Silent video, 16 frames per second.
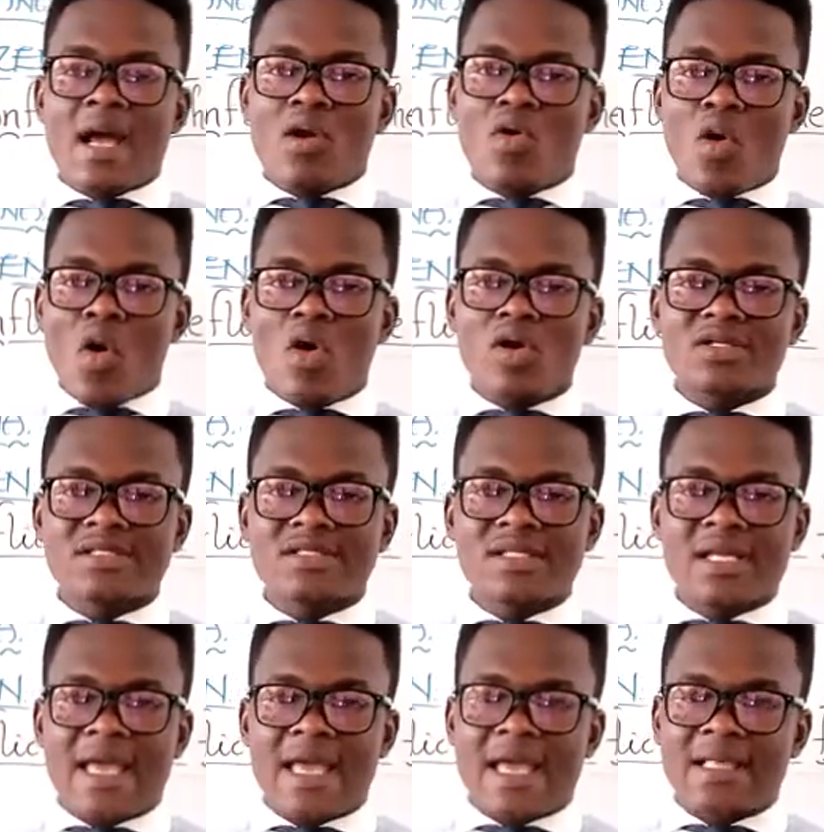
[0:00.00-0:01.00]

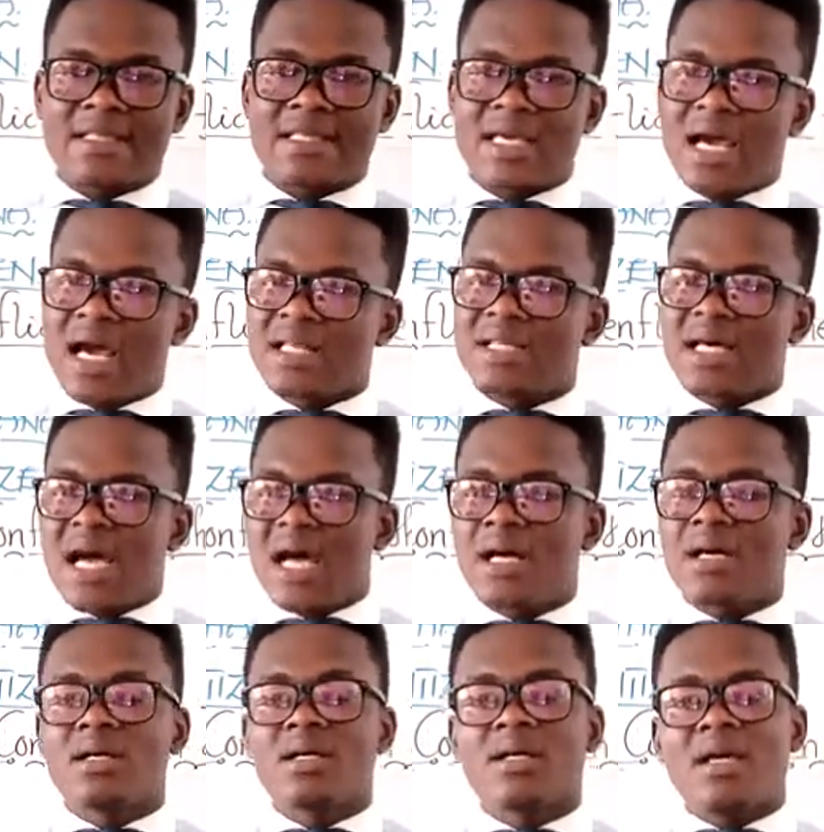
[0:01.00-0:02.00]
cause the
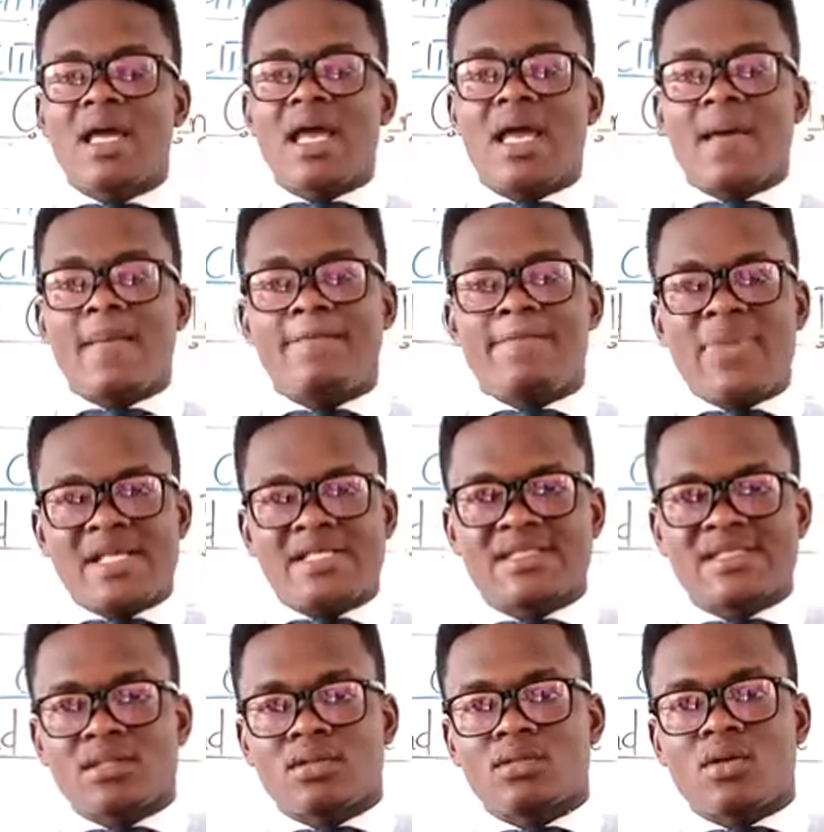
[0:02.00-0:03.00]
other
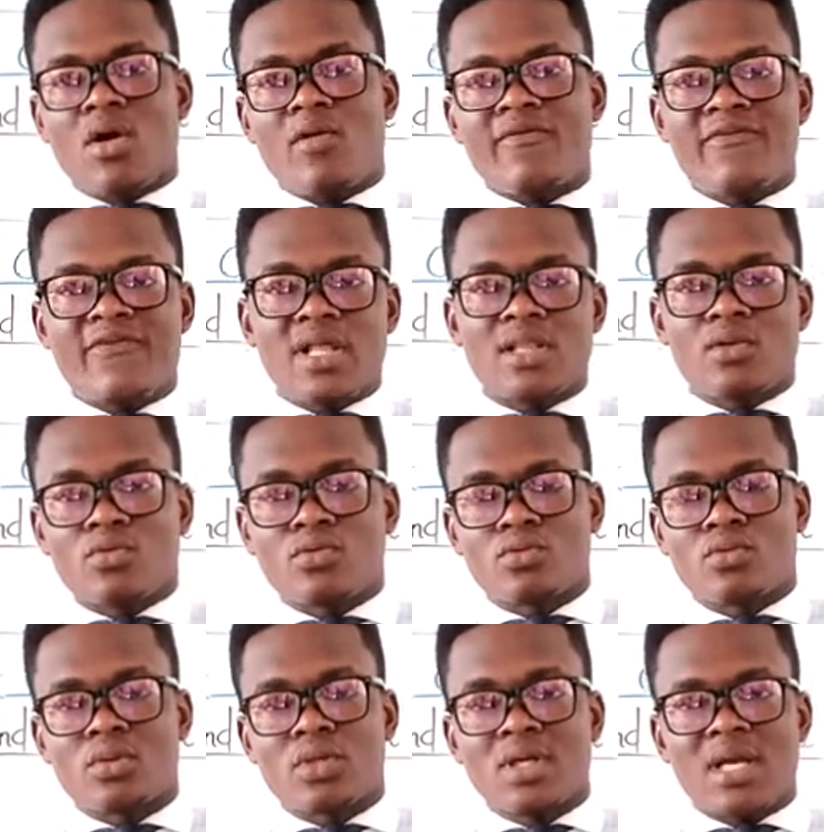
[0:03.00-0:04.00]
person or fellow
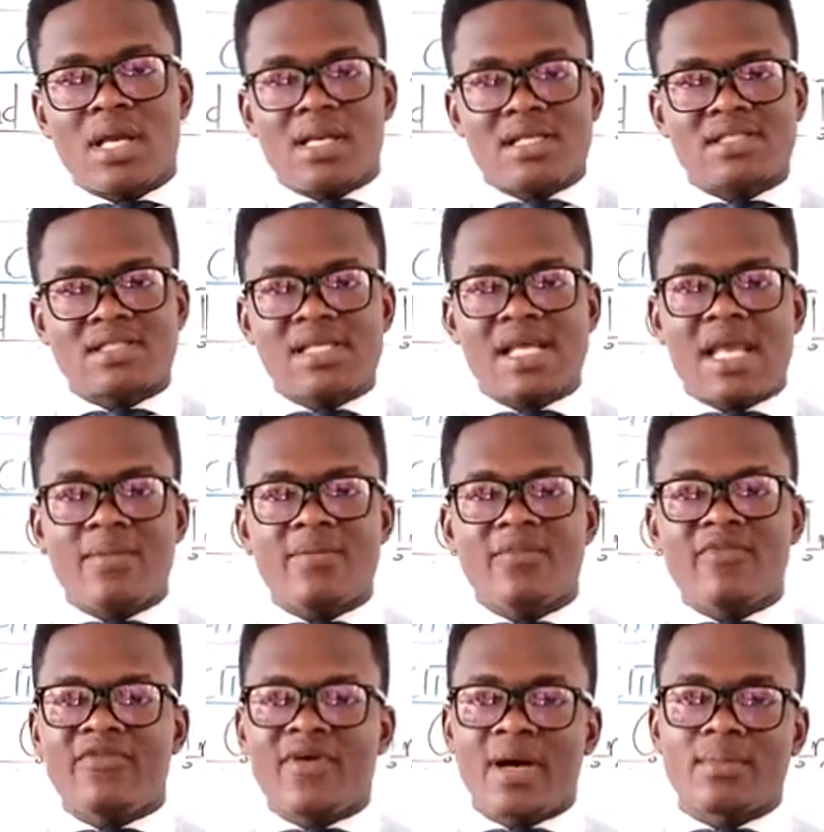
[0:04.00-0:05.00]
in the same
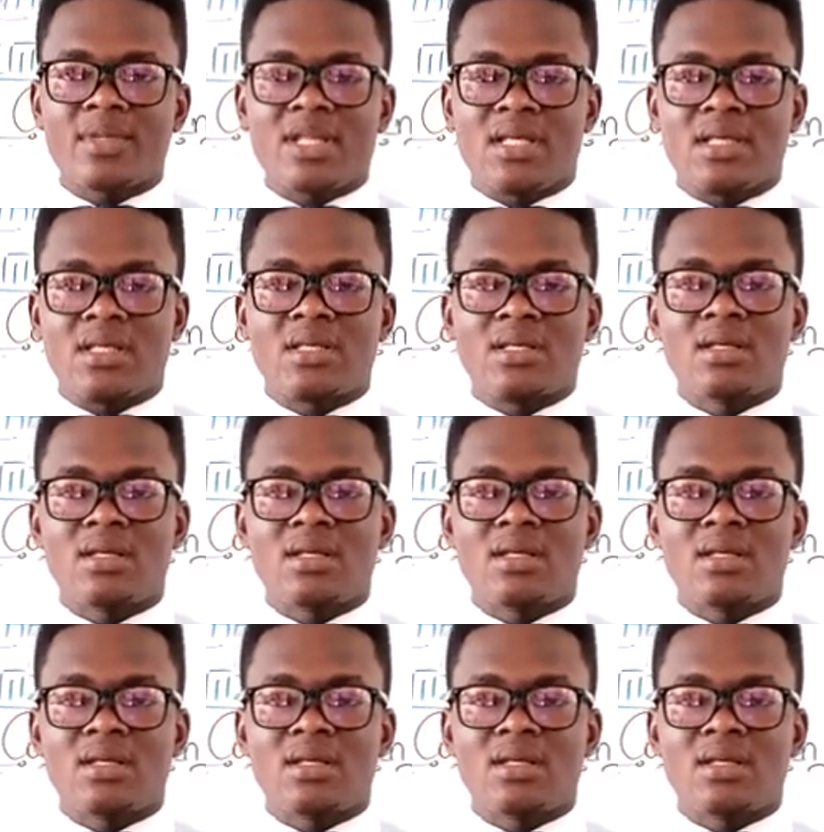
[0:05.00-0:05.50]
family